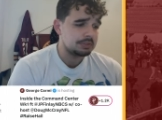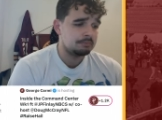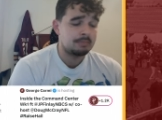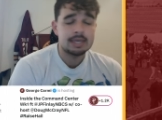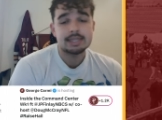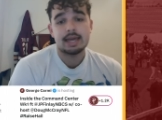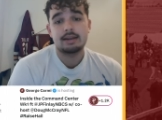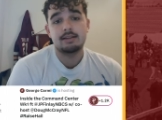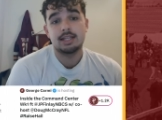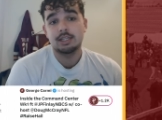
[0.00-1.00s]
make
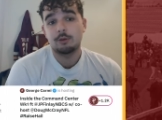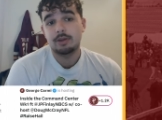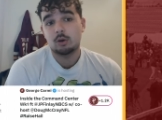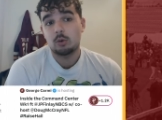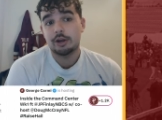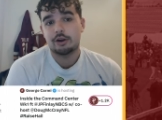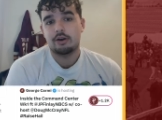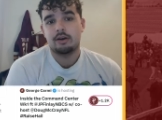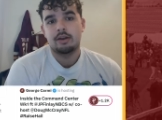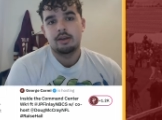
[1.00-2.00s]
that a little bit
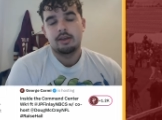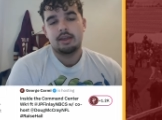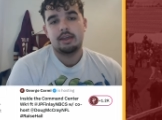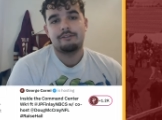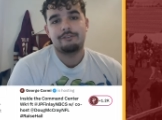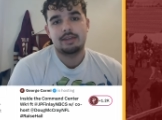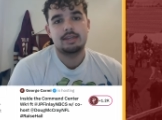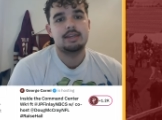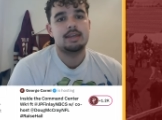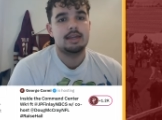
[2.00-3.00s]
quicker if
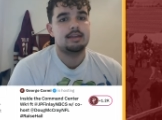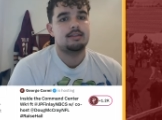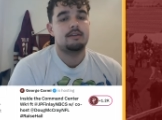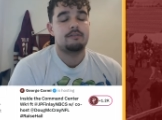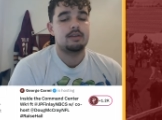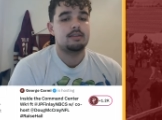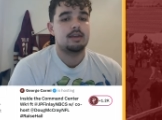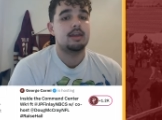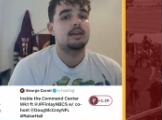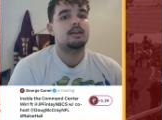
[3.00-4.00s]
he hits, if he's a
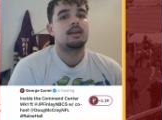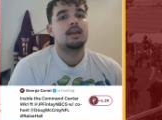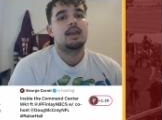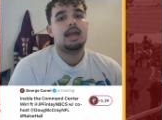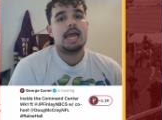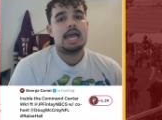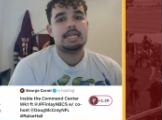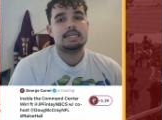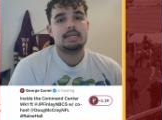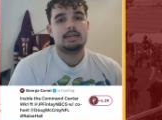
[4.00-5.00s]
hit.
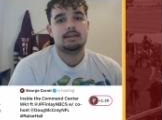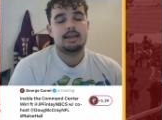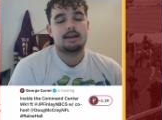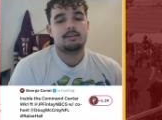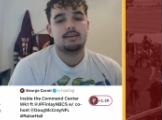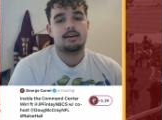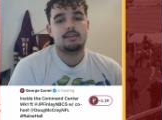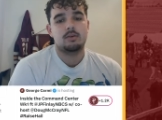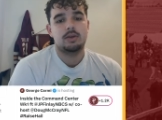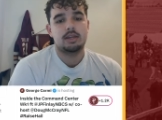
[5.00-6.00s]
And uh, yeah, excited to
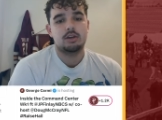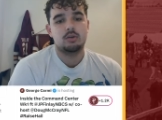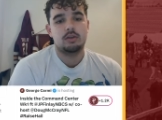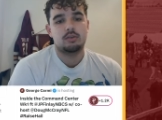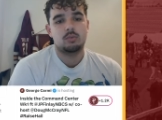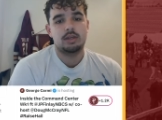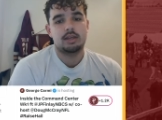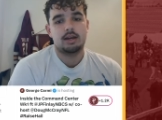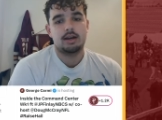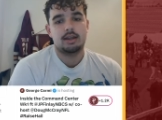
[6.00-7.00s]
see what he can do this
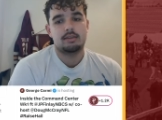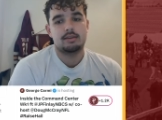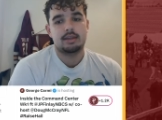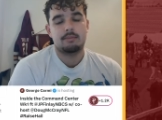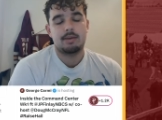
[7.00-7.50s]
week against the Tampa